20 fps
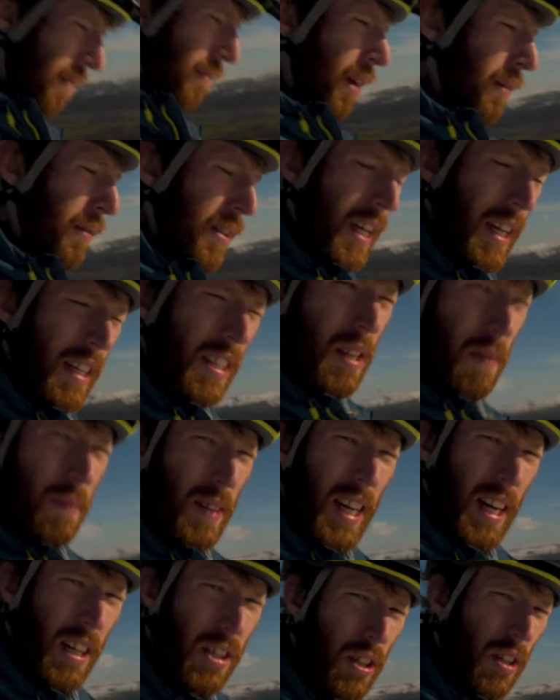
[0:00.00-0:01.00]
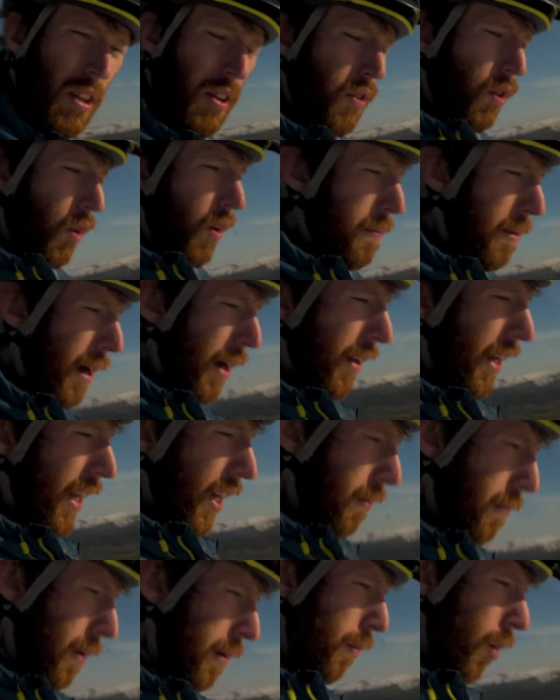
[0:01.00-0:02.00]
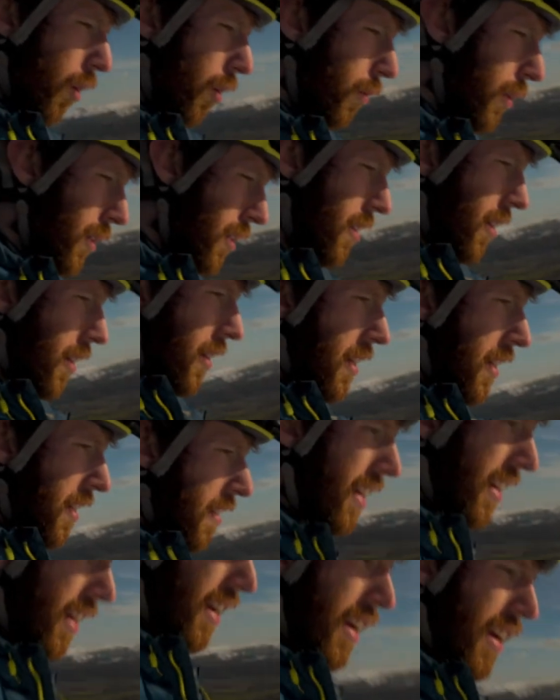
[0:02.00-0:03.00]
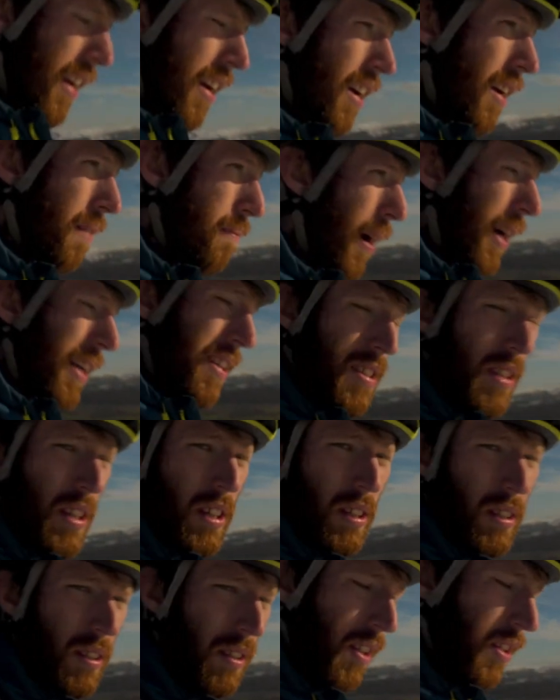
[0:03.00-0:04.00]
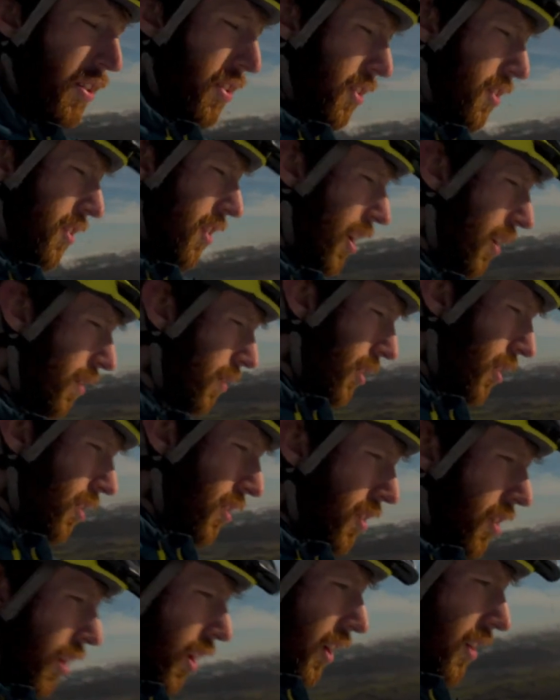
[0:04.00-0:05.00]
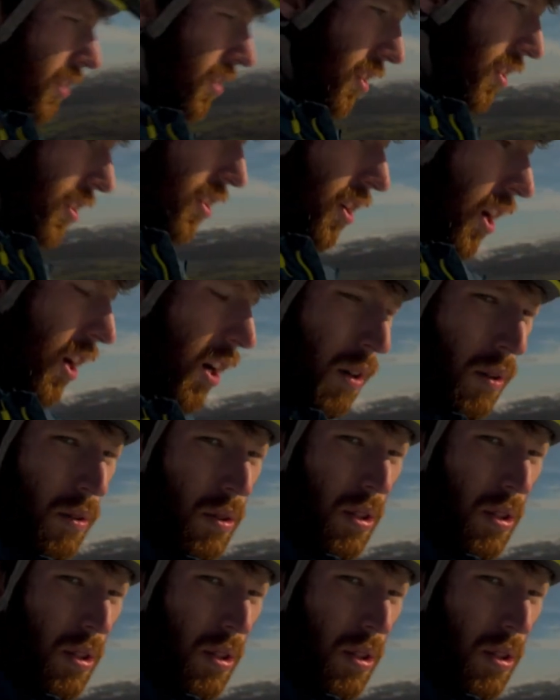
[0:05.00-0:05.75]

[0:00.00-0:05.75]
Maybe something I should have thought about a little bit more was past noon, the snow just got so